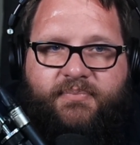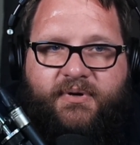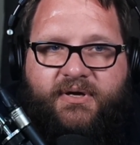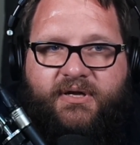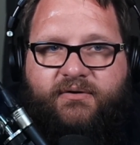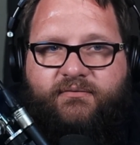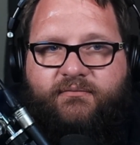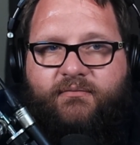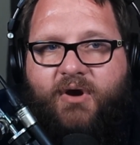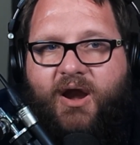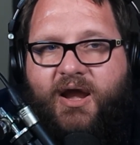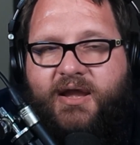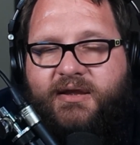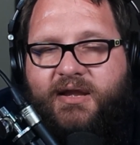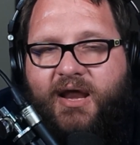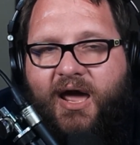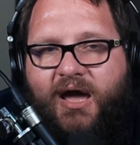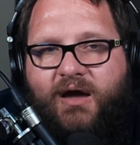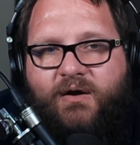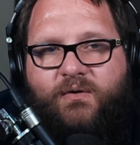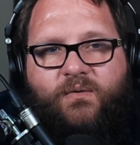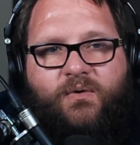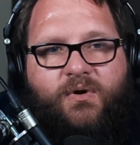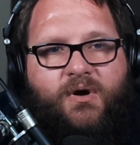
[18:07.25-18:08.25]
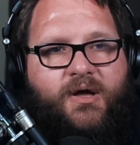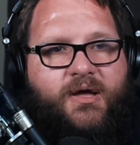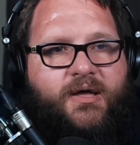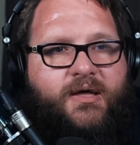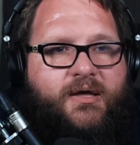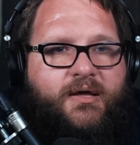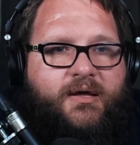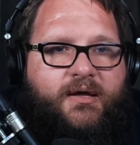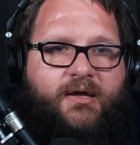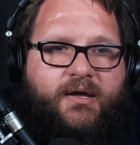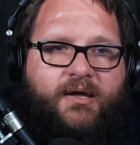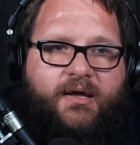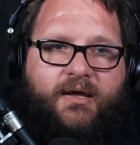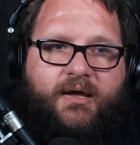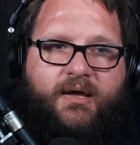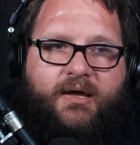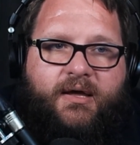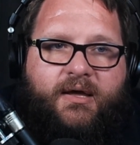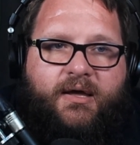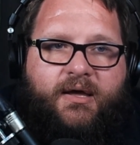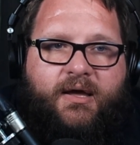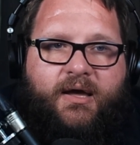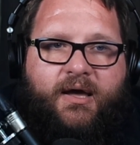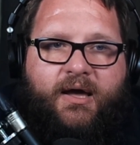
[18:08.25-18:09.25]
But right now,
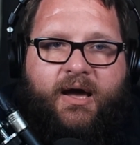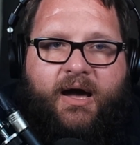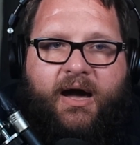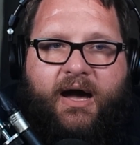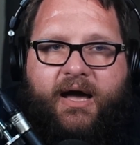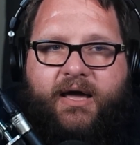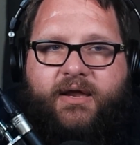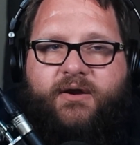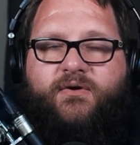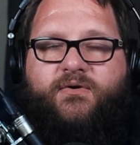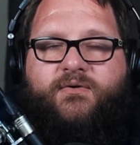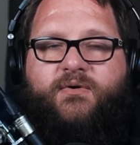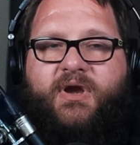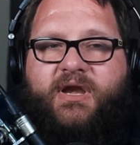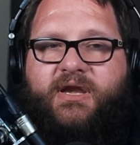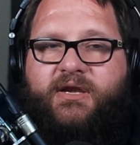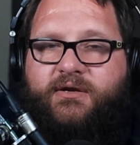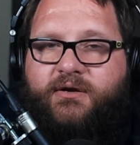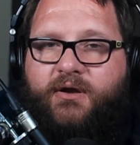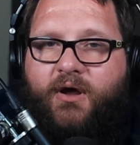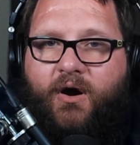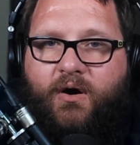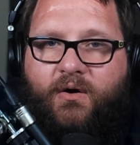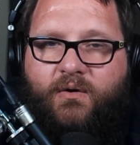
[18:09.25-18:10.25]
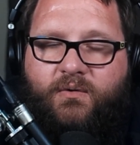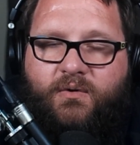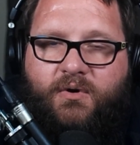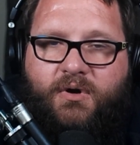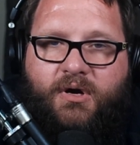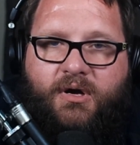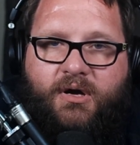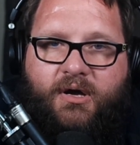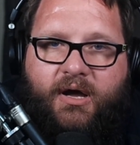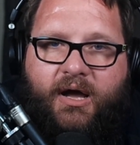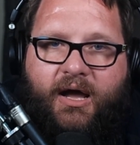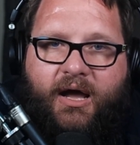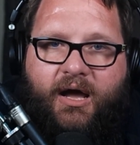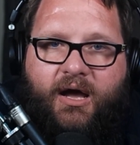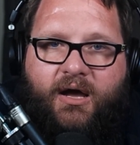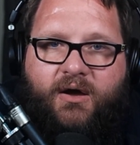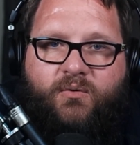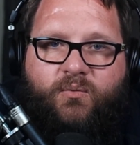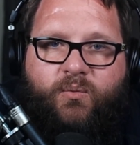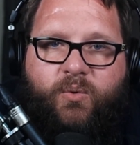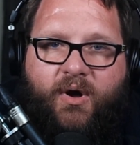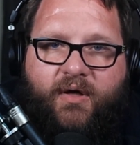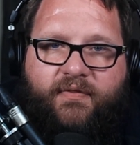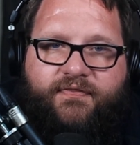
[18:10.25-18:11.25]
I don't really know
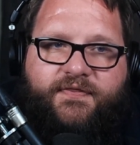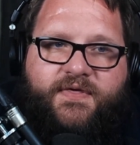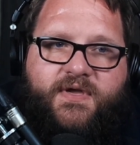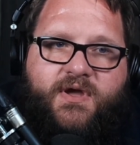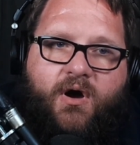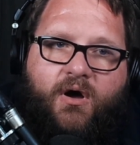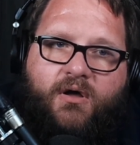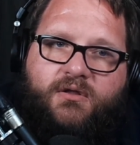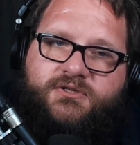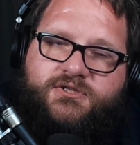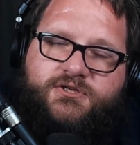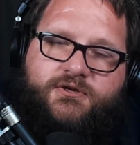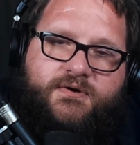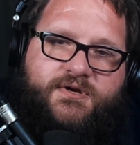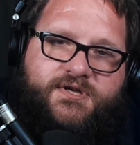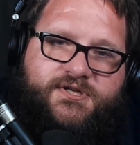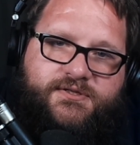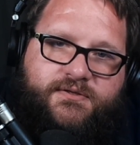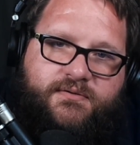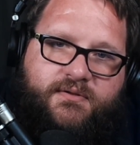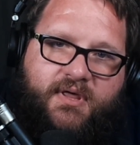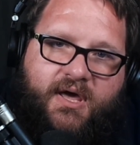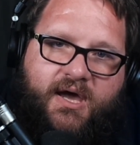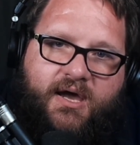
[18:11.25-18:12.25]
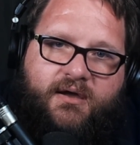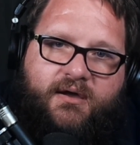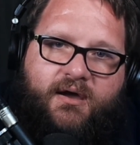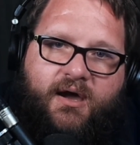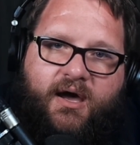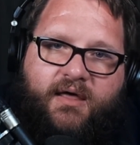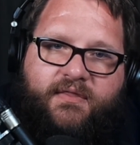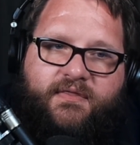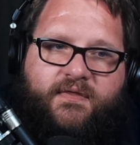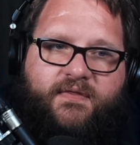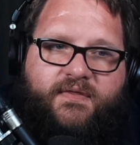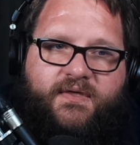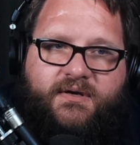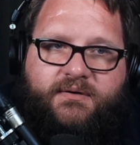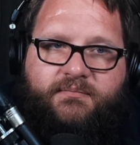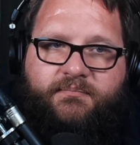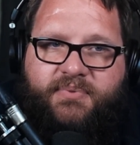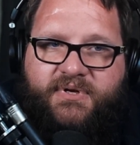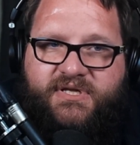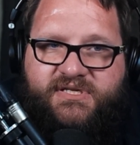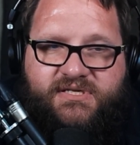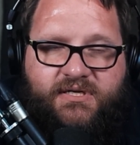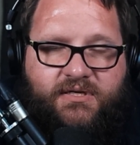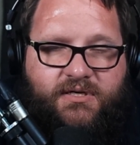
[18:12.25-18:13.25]
what the answer is to that, other than
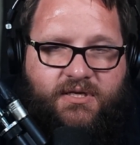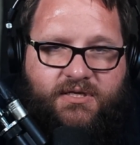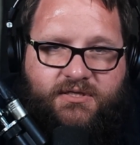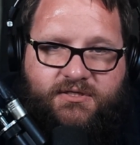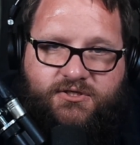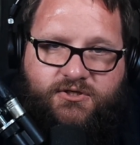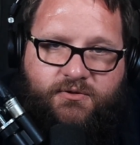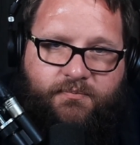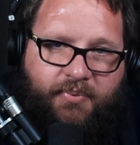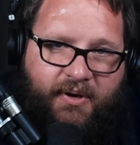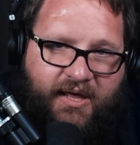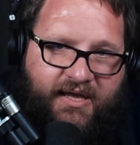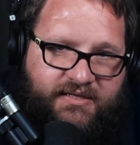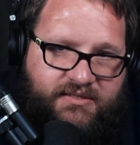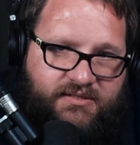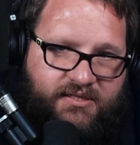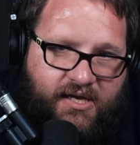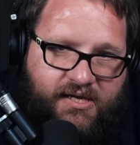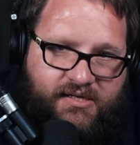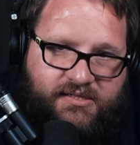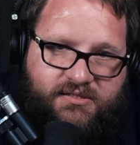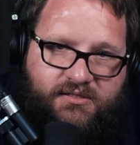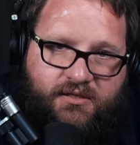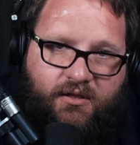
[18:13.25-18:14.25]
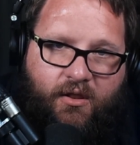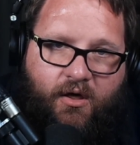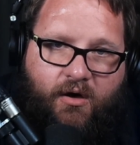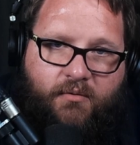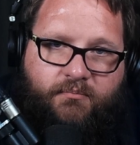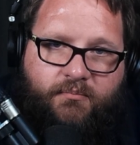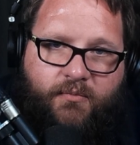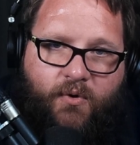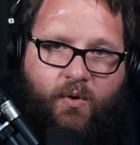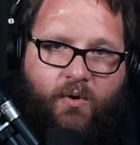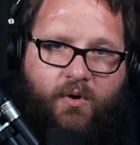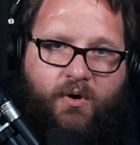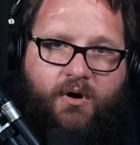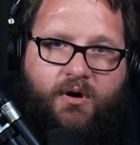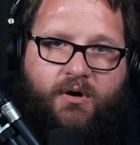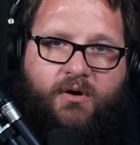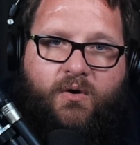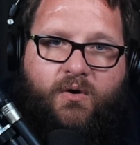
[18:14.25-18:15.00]
Blizzard needs to playtest a lot more